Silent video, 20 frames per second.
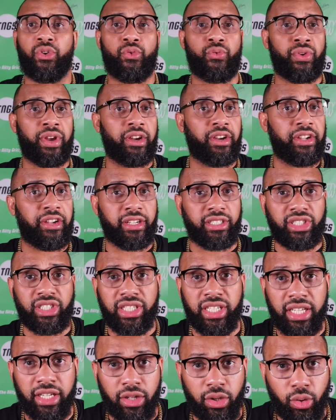to rear your
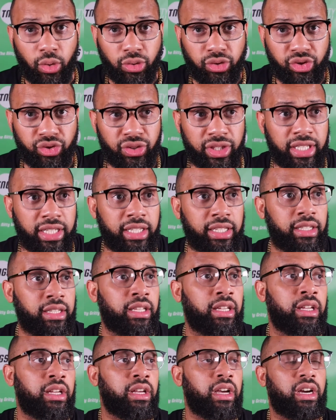children,
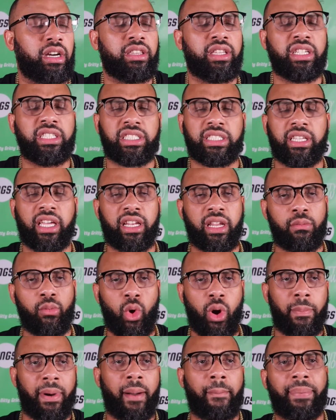understanding
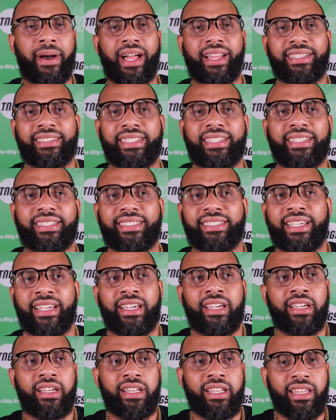more about politics,
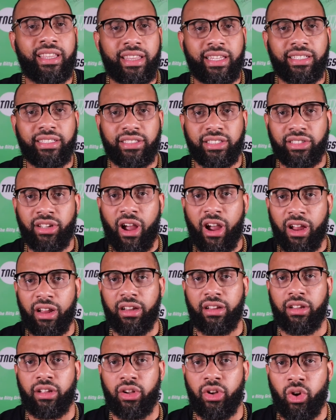
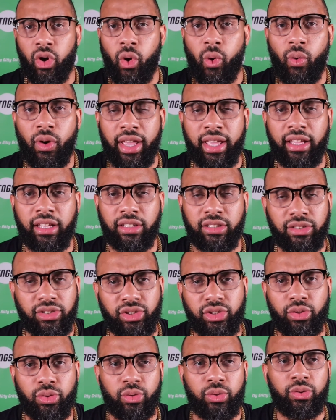Start going
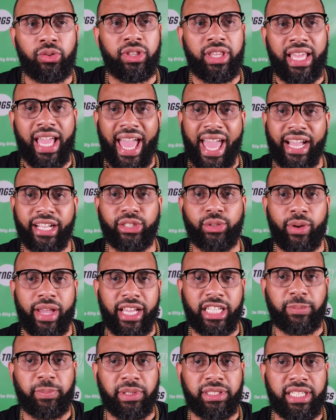to the actual
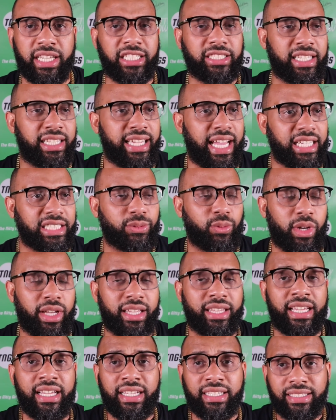expertise. And guess
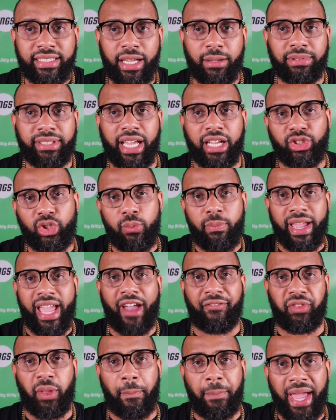what? Sometimes you may
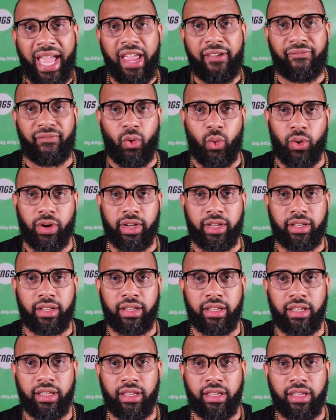have to pay for it.
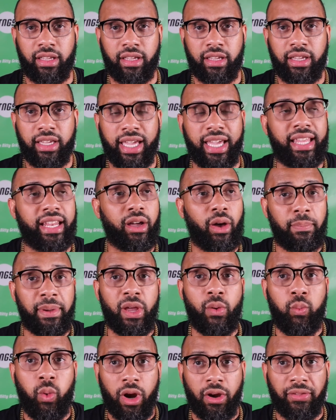And it'll
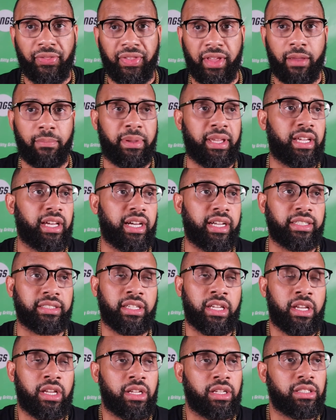be worth it
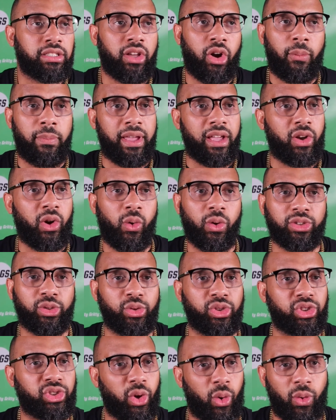because don't be going
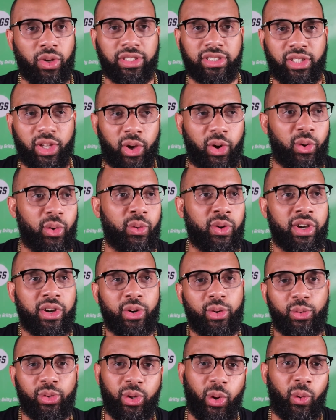to so-and-so
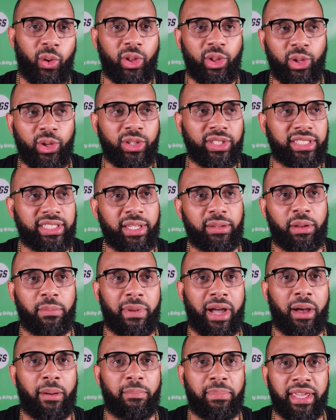who know a little something
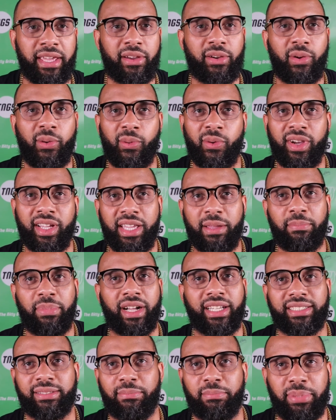about Bitcoin. He
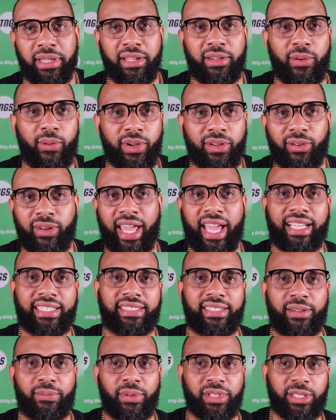bought some Bitcoin on
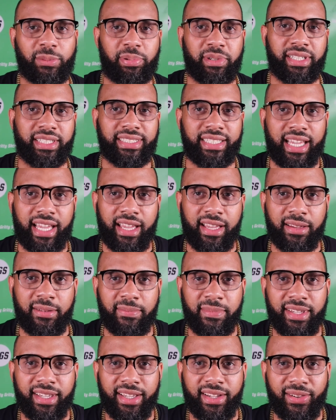accident once upon a
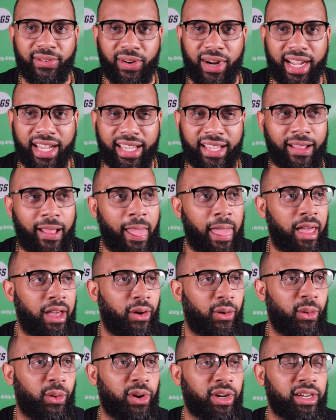time, right?
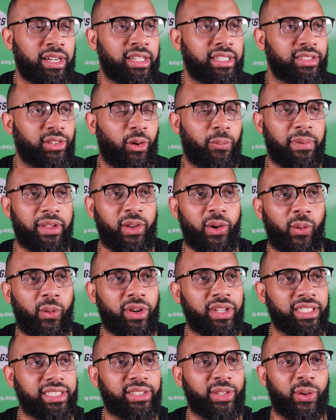Or don't be
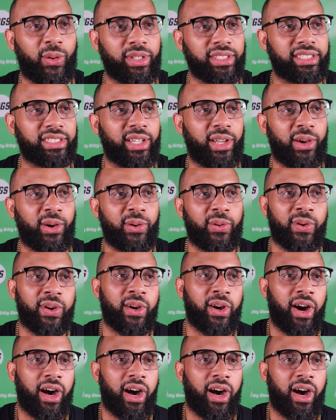going to so-and-so